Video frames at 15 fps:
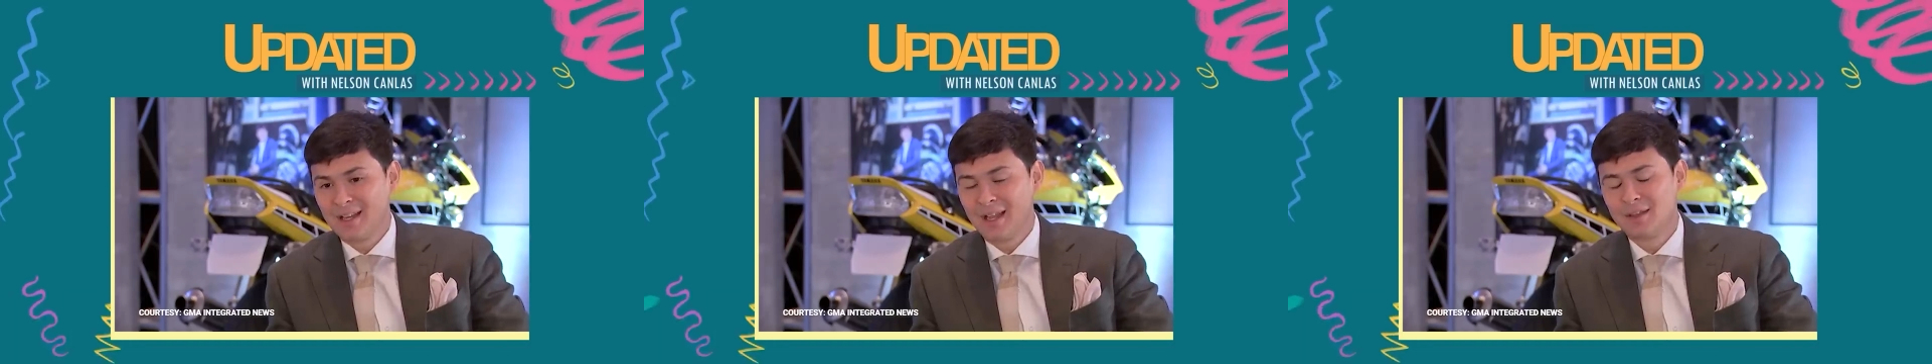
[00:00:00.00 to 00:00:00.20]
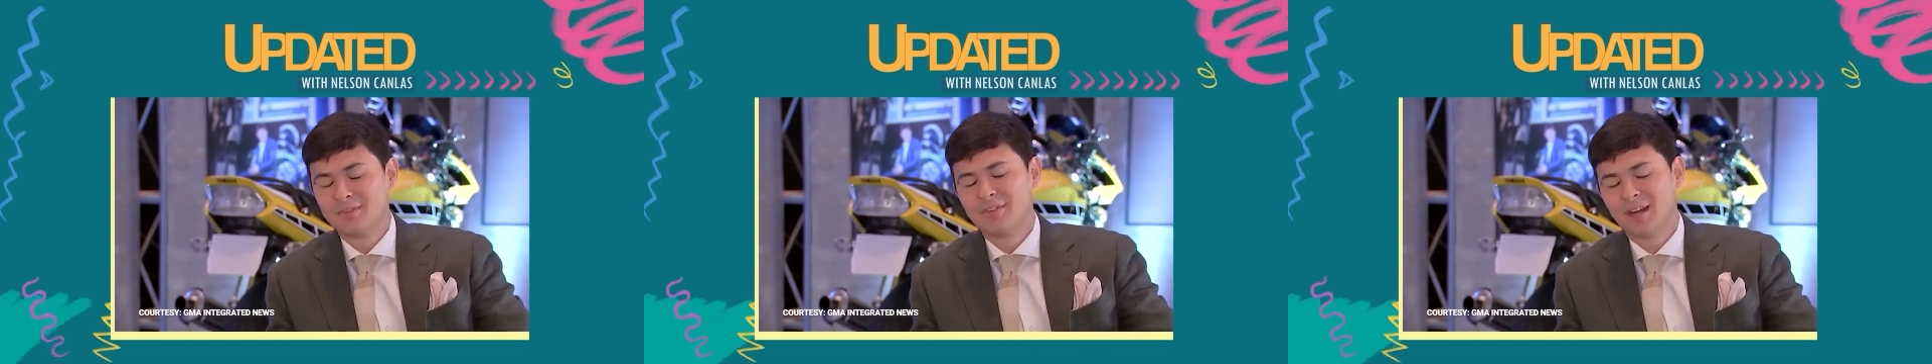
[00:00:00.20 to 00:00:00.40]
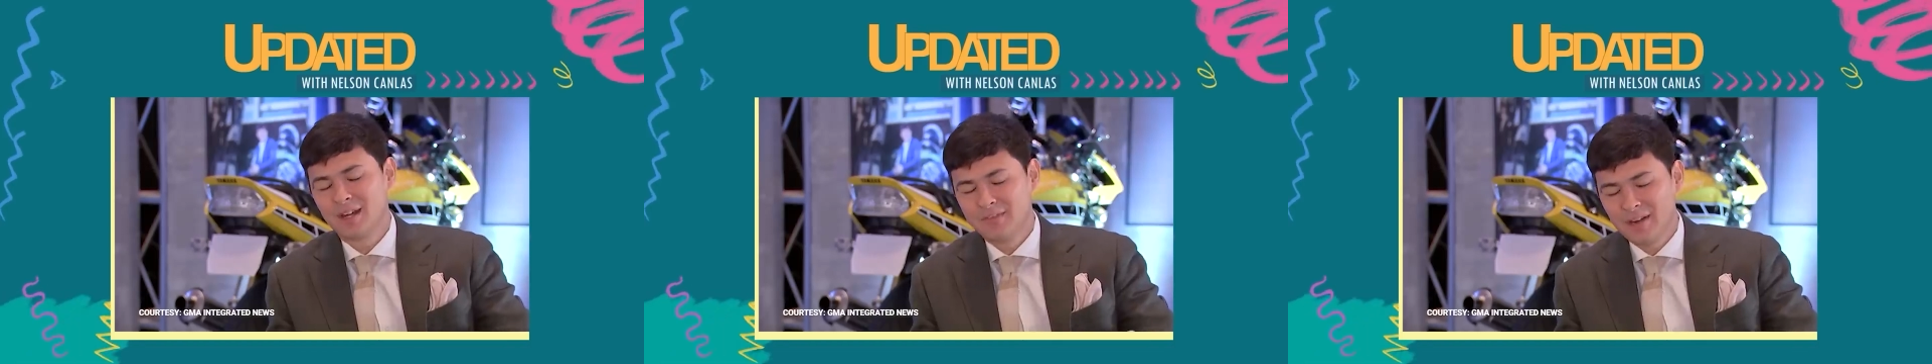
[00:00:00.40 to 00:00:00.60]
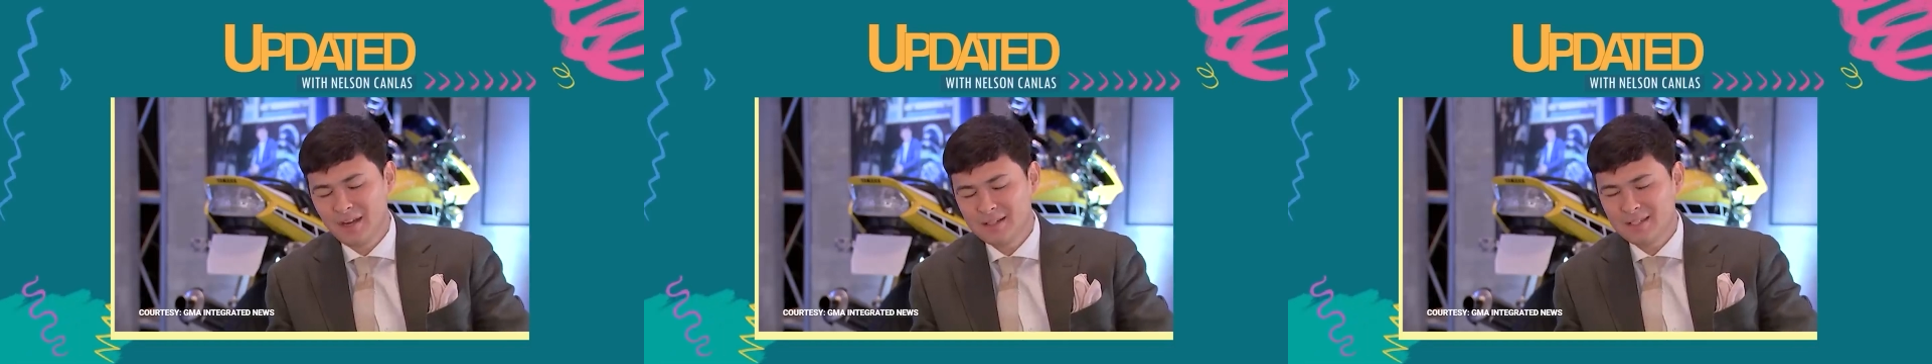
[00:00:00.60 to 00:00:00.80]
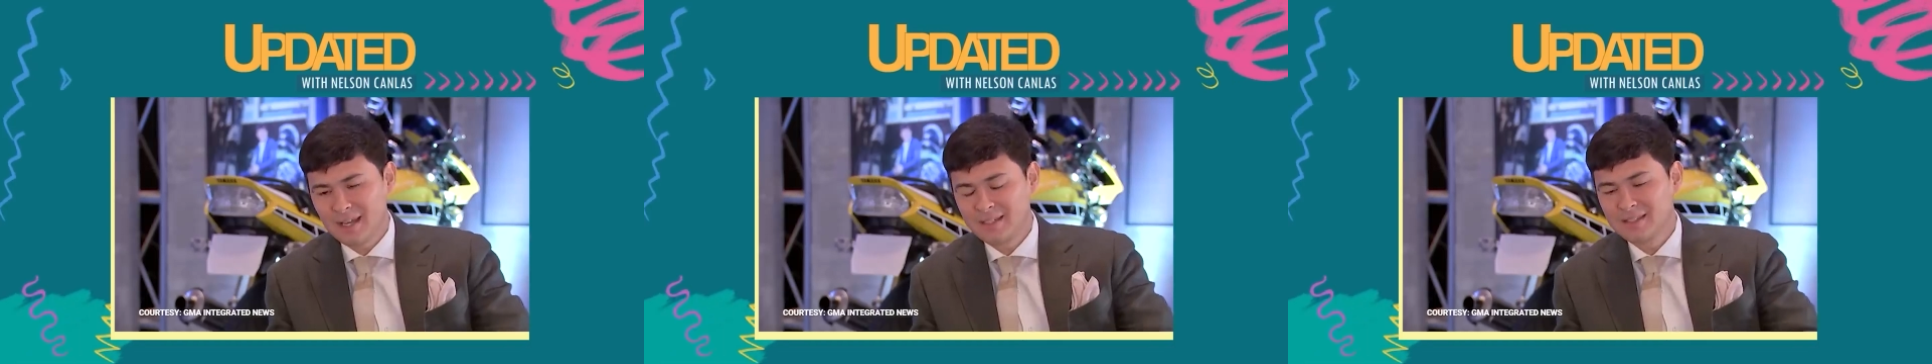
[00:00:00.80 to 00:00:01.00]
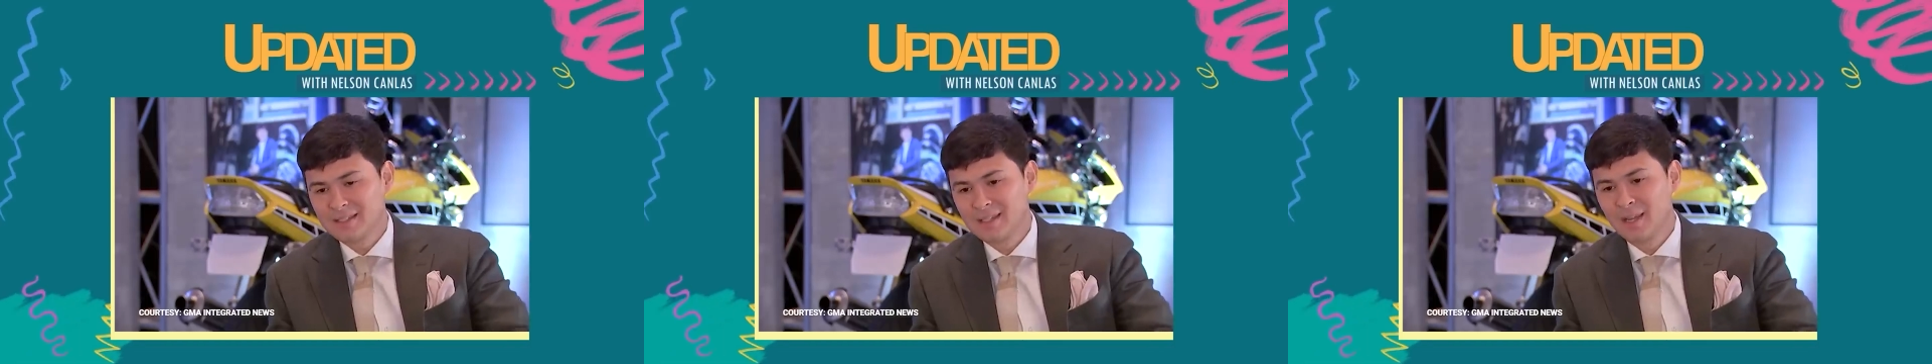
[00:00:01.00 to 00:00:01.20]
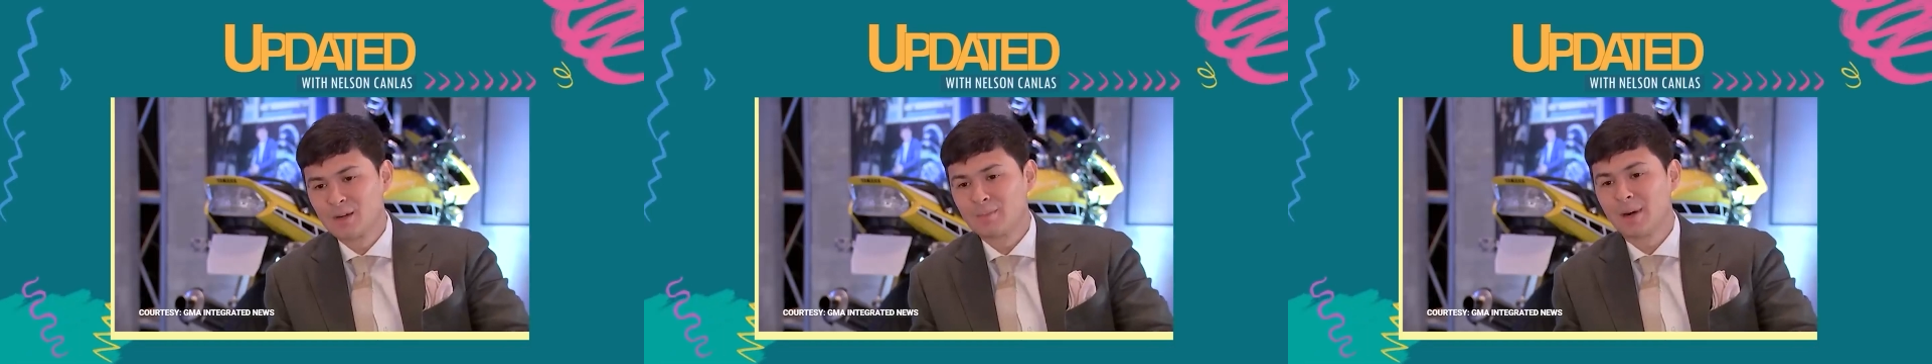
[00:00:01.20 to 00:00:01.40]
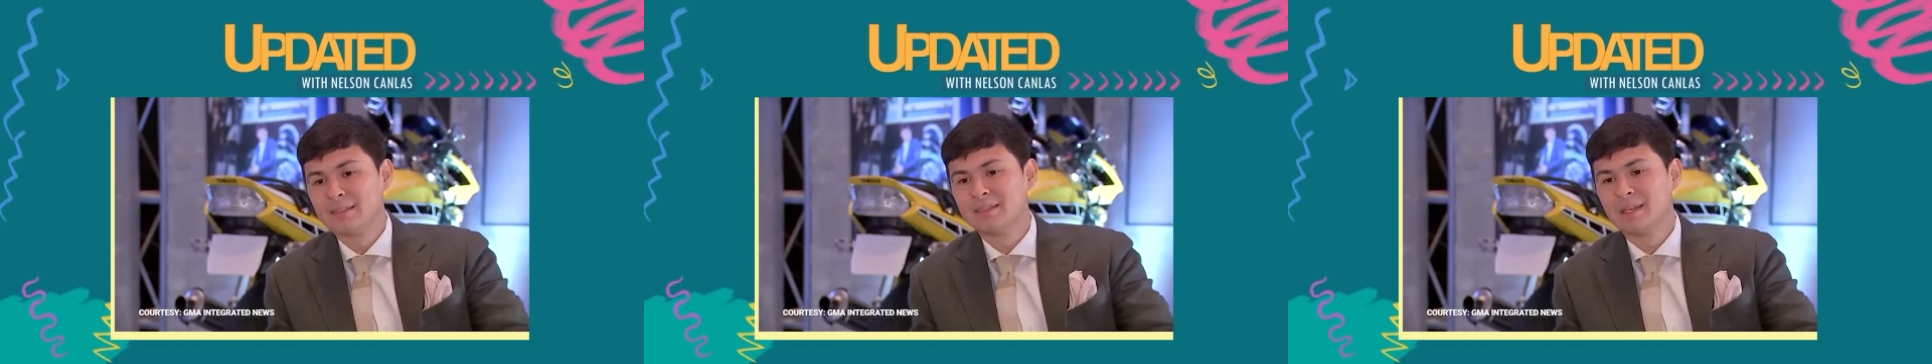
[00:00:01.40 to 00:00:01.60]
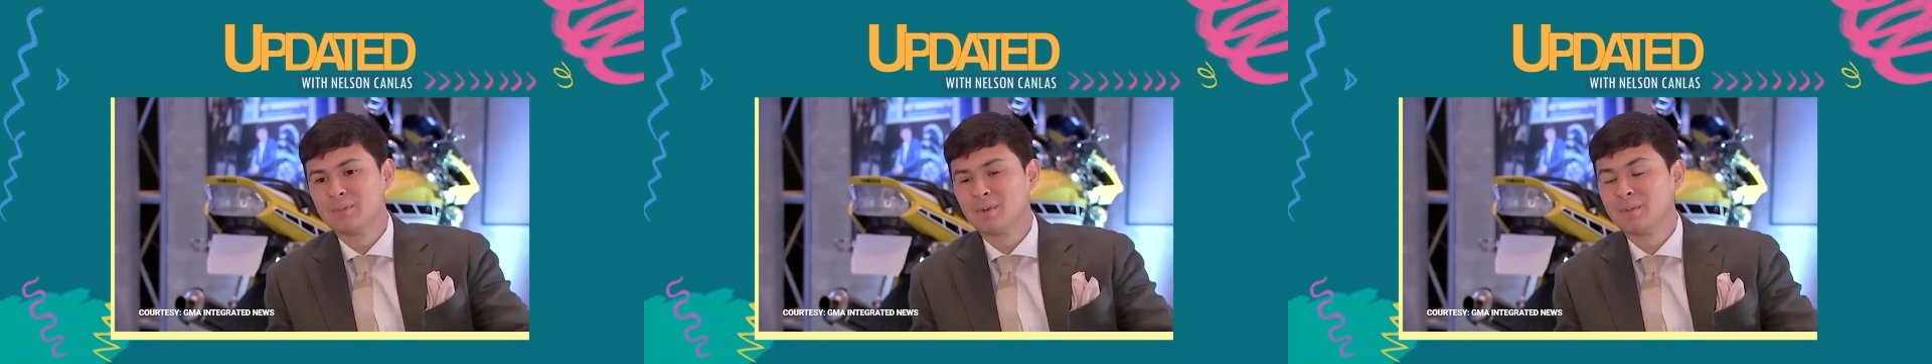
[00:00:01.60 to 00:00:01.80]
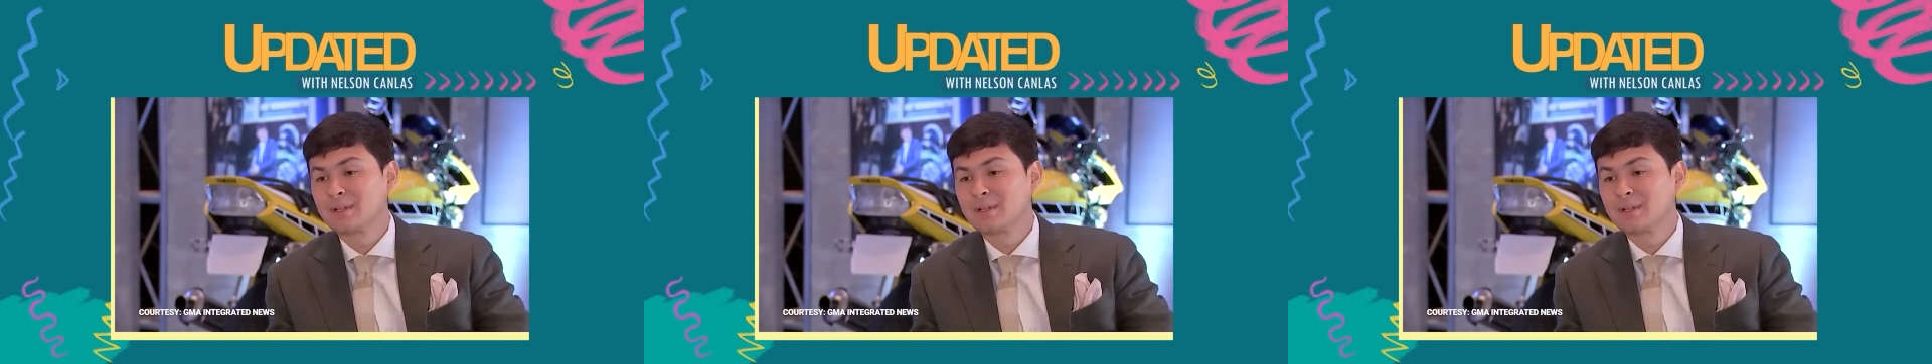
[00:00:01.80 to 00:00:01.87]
I'm very, very excited. Ngayong Monday po,